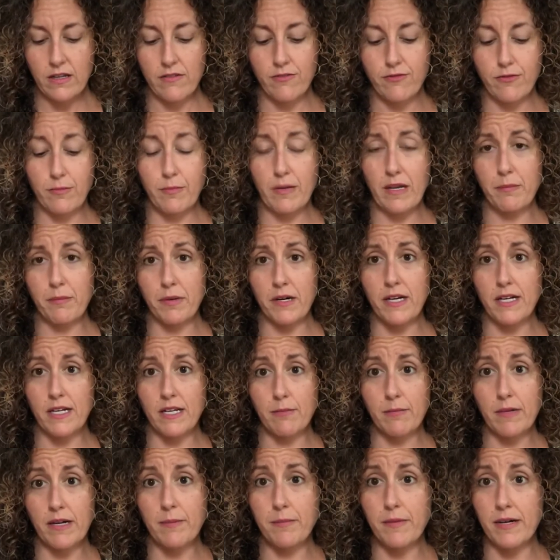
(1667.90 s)
for my body,
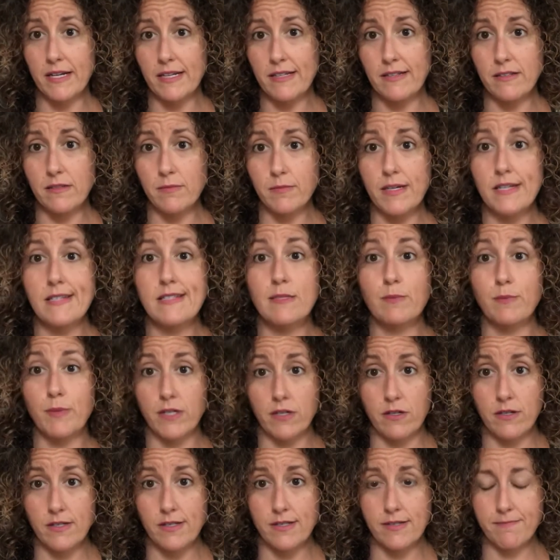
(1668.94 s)
my mind, and my
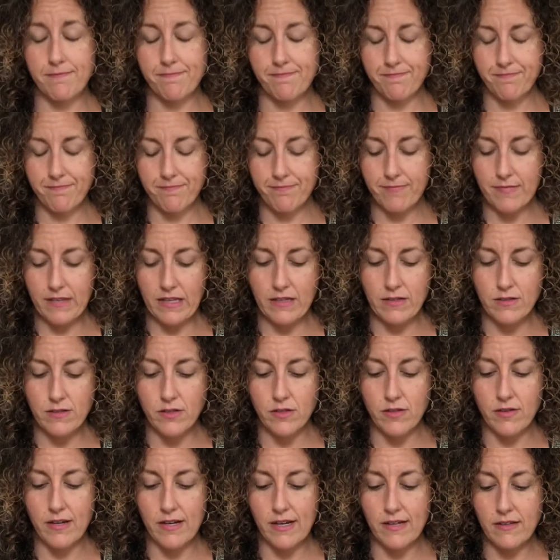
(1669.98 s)
spirit,
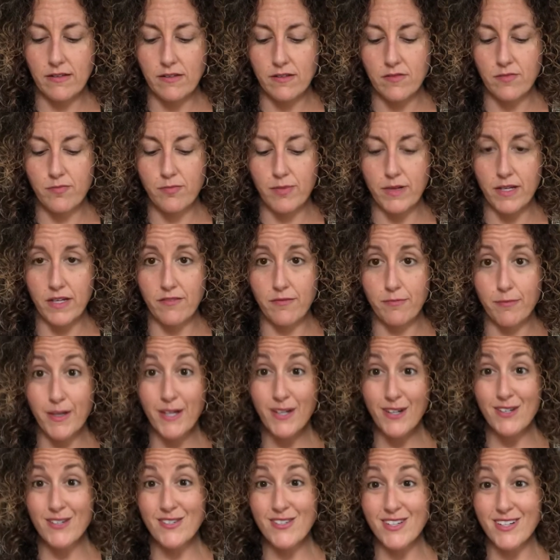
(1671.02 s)
so that I could be of
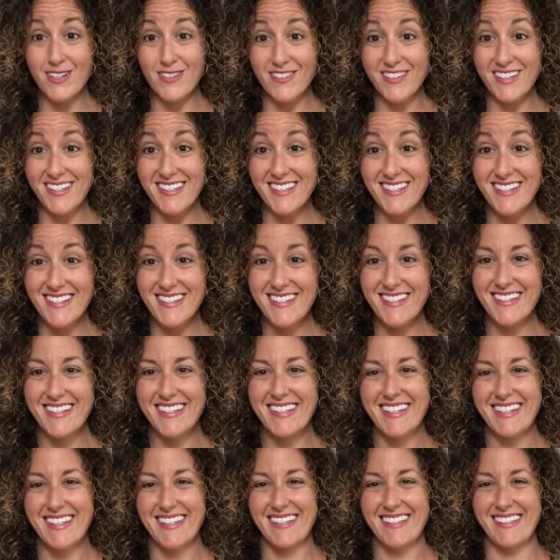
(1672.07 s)
bigger service
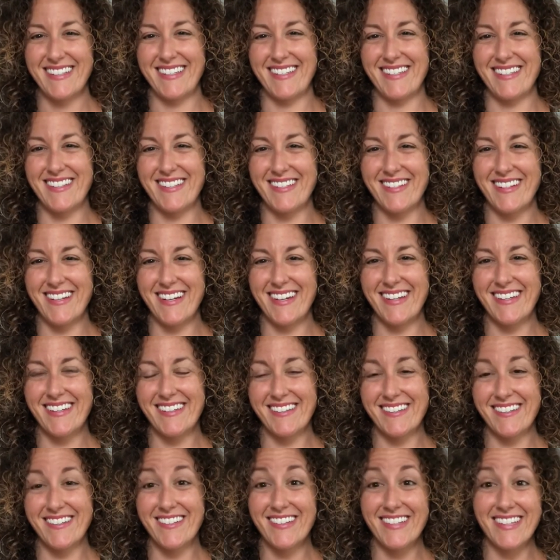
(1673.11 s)
and so that I
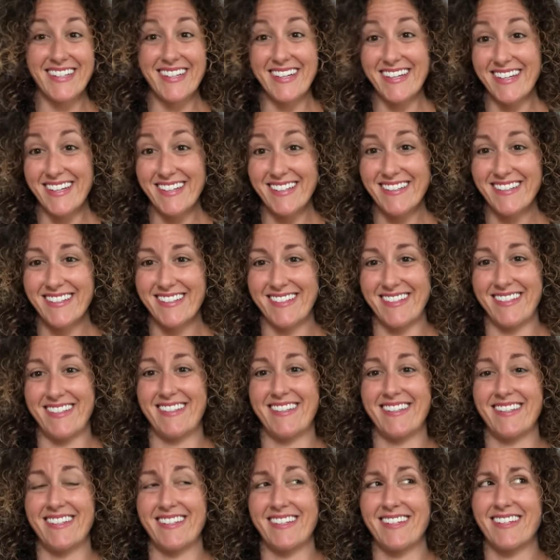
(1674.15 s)
can create
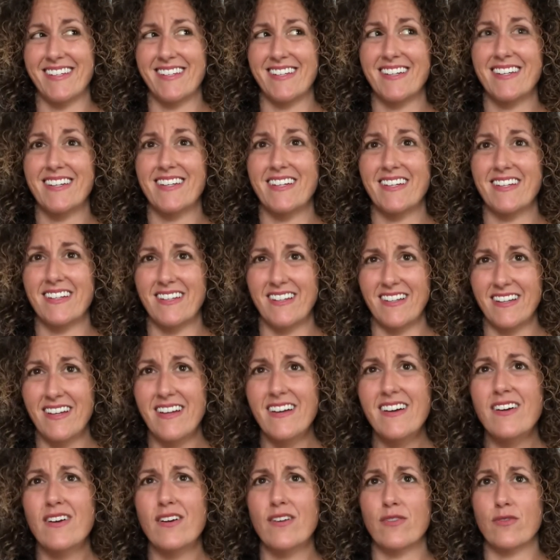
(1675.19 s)
and
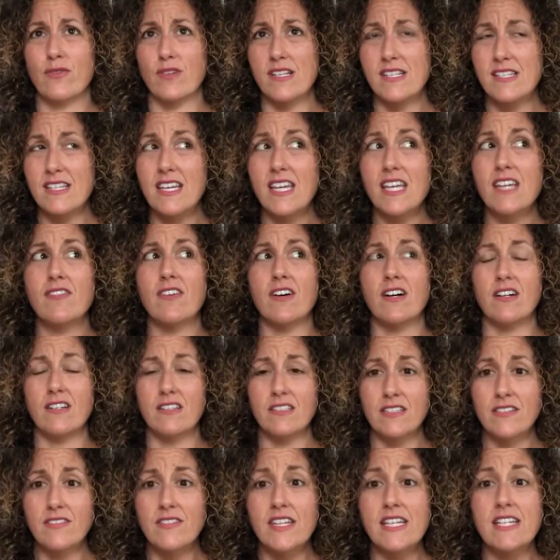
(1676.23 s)
receive all
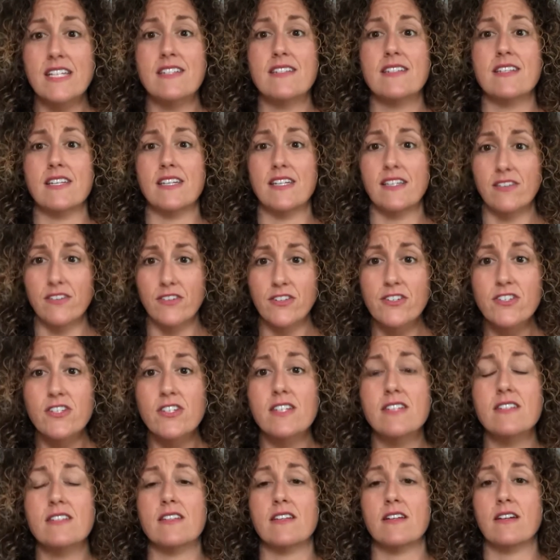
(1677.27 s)
of these
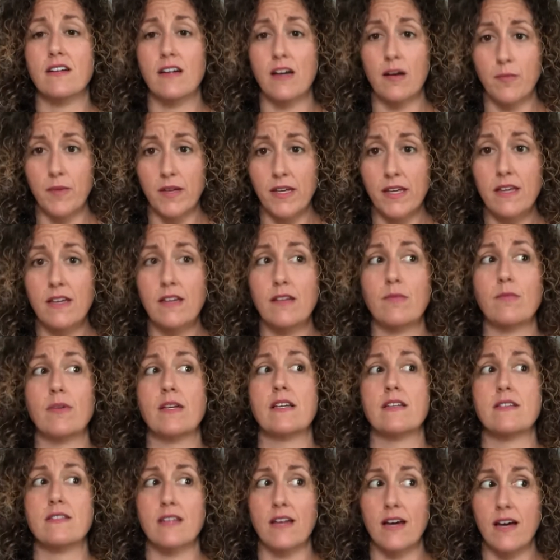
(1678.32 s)
energies that are coming in,
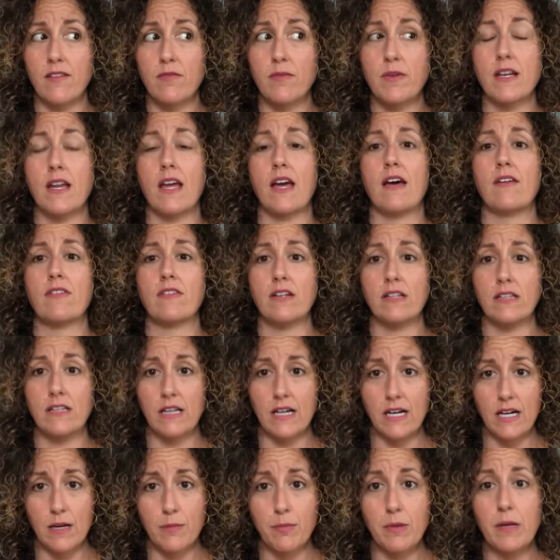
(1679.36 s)
because I've been having a
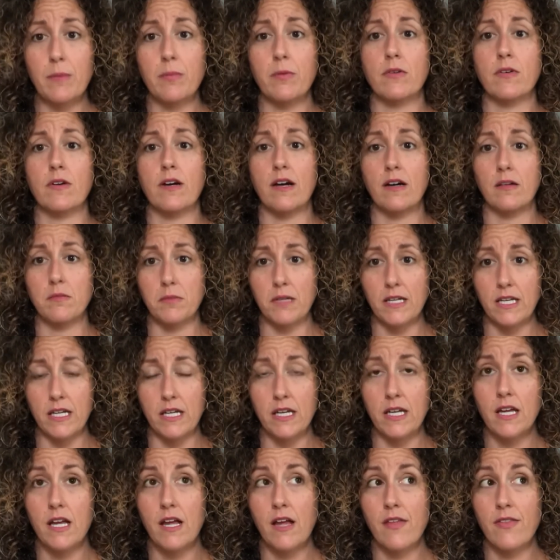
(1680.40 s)
lot of people around me
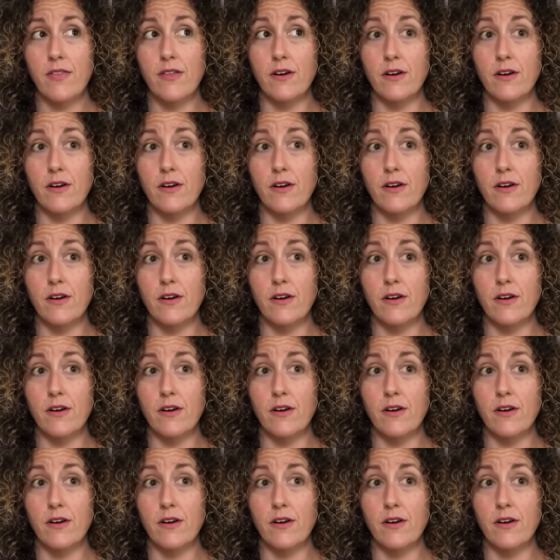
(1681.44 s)
that